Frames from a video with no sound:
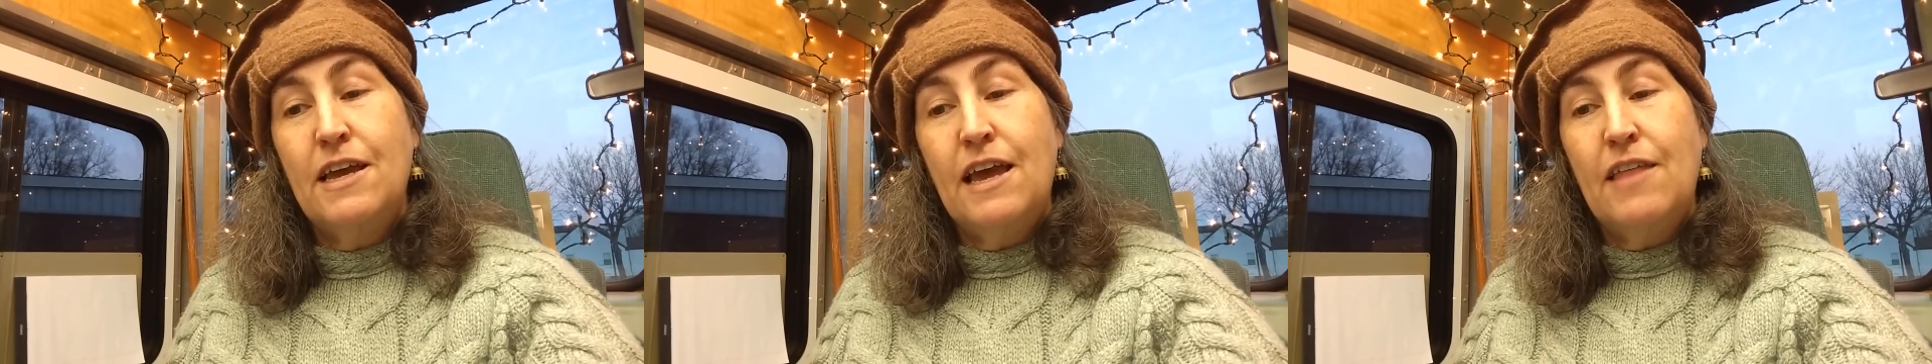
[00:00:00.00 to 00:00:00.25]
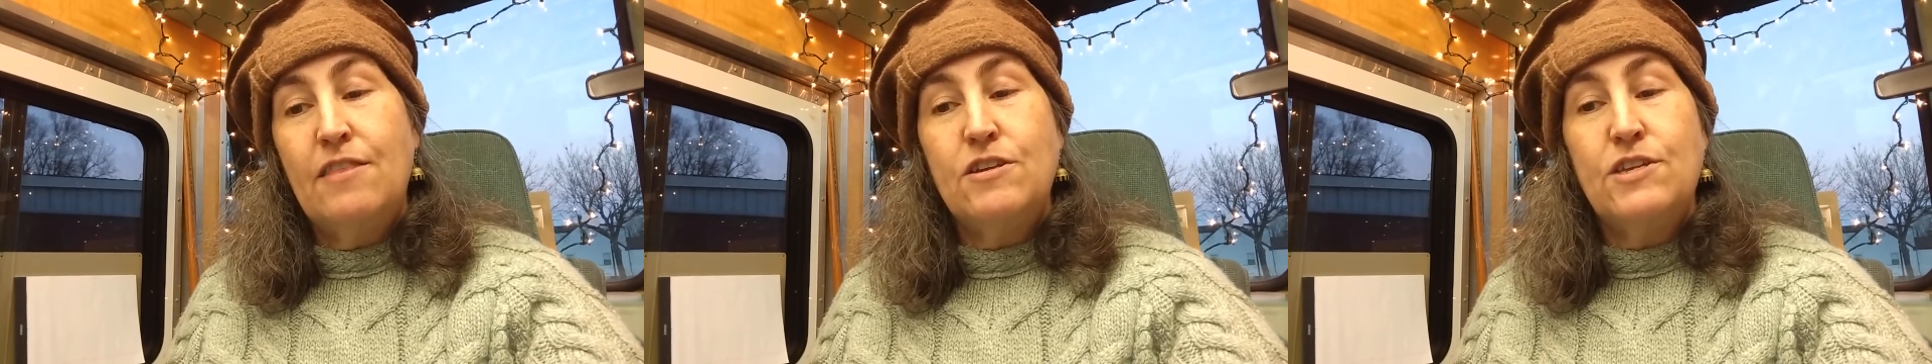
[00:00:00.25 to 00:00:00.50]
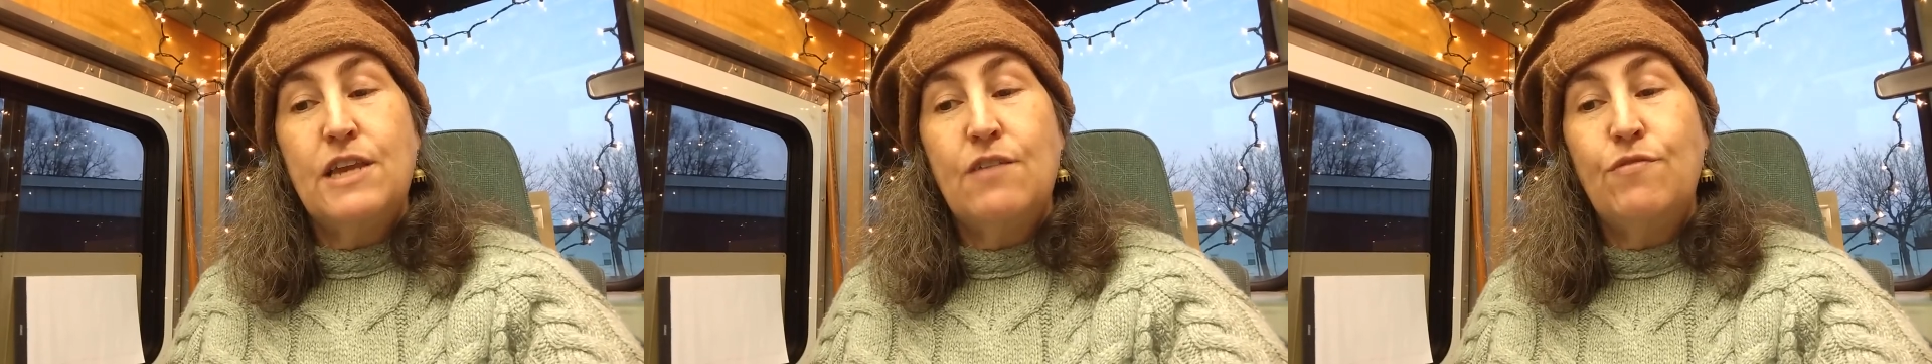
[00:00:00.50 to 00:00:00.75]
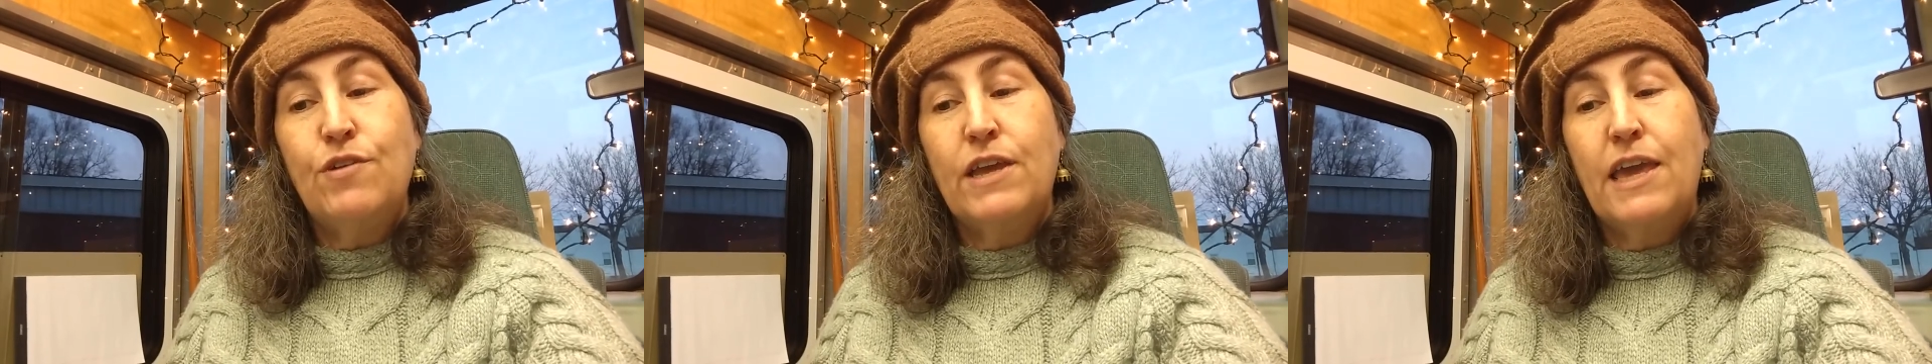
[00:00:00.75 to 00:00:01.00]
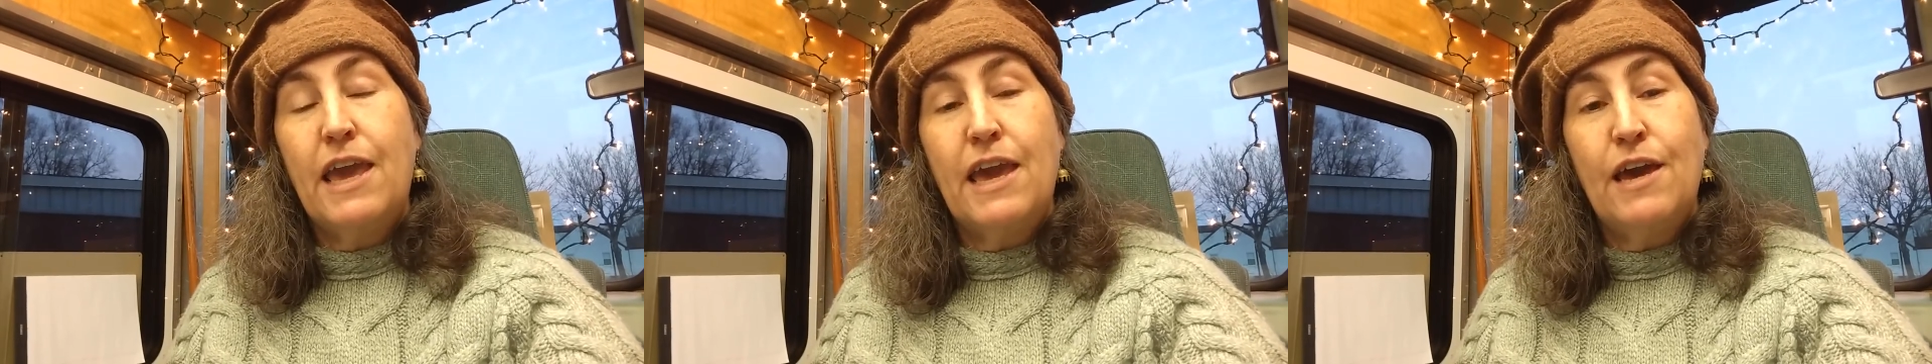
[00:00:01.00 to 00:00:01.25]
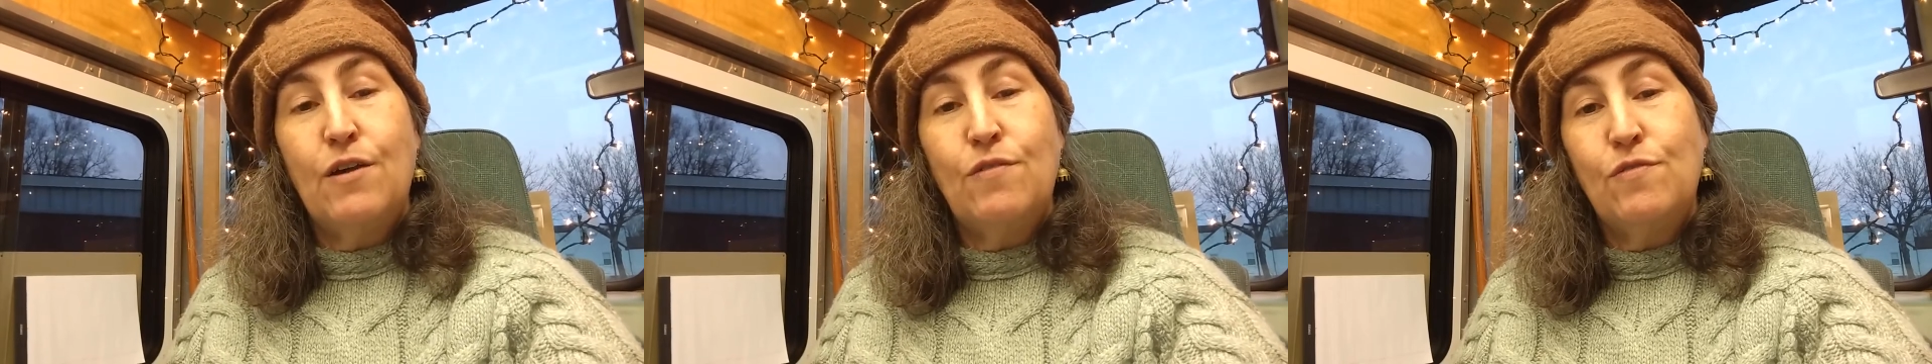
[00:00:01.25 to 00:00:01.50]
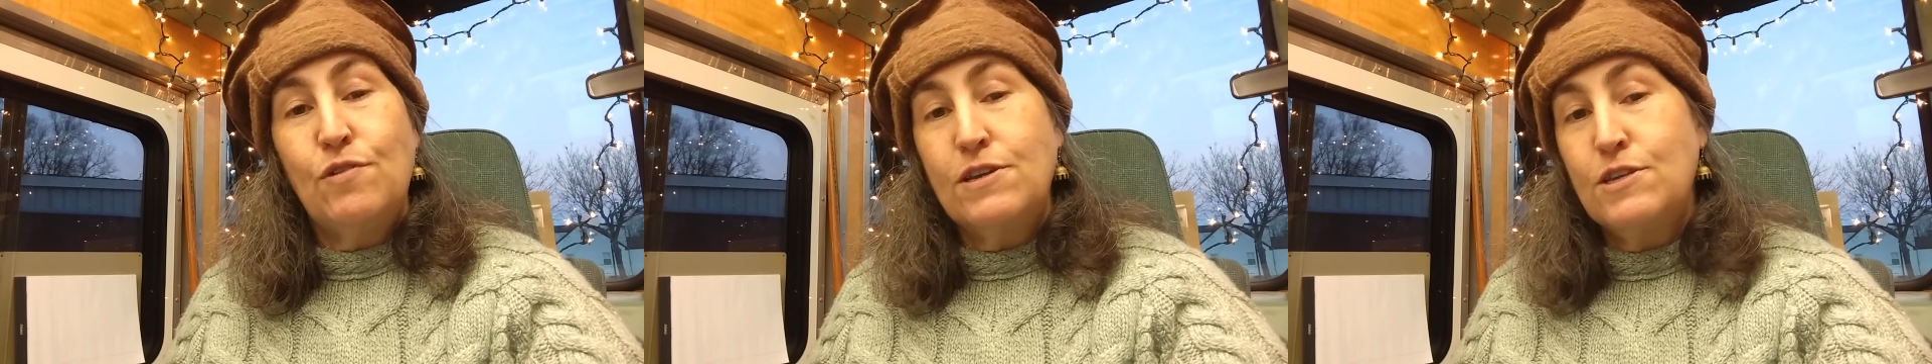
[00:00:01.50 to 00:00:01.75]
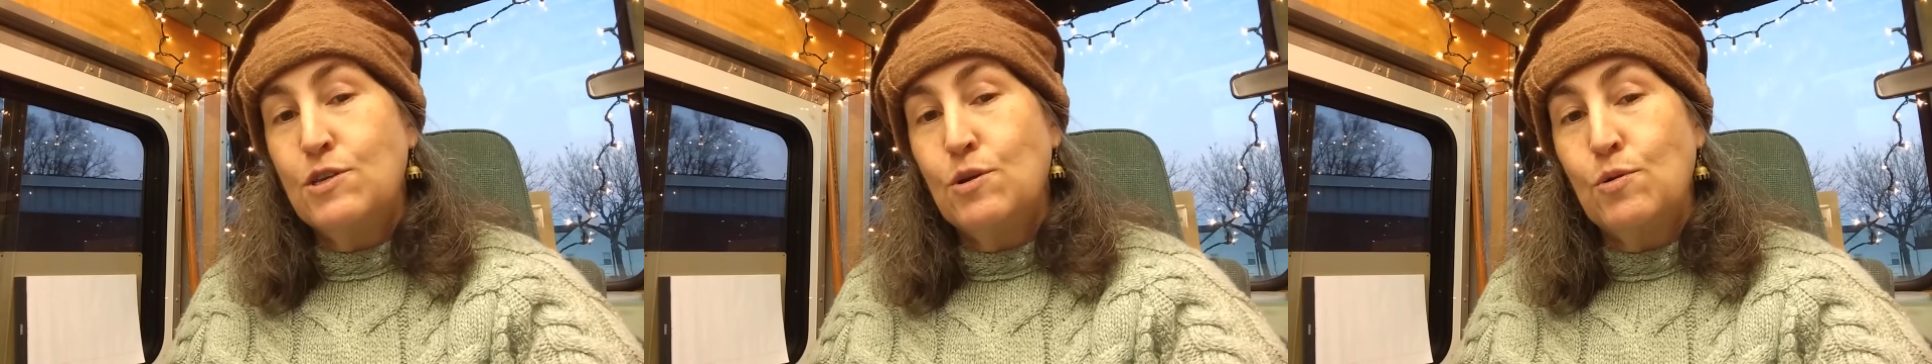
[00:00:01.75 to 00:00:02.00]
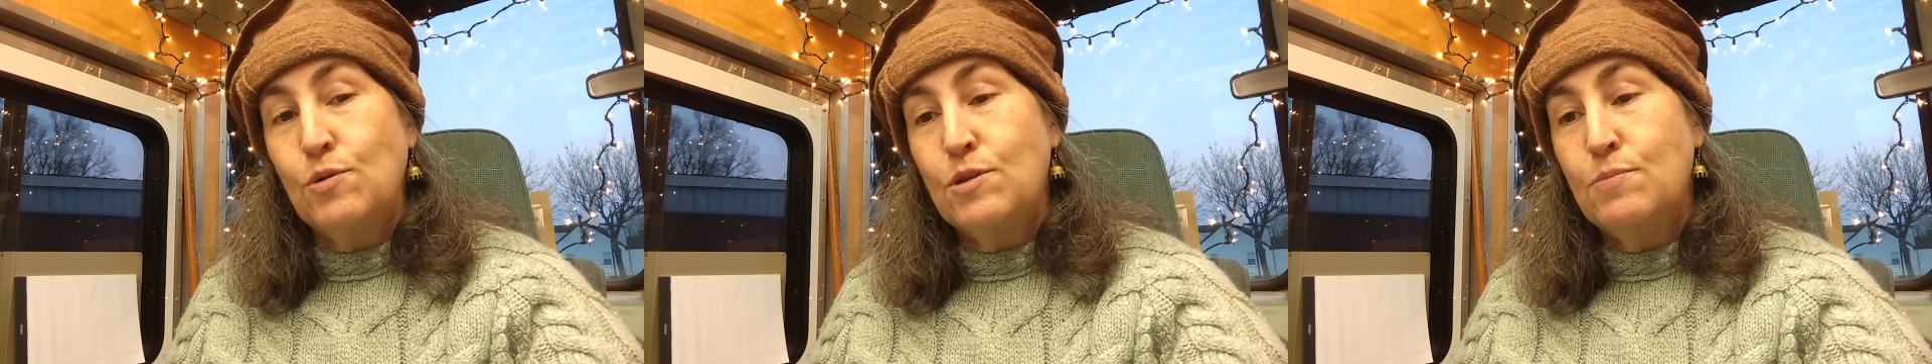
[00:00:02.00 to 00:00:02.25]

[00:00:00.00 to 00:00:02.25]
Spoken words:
And there's never a care for his soul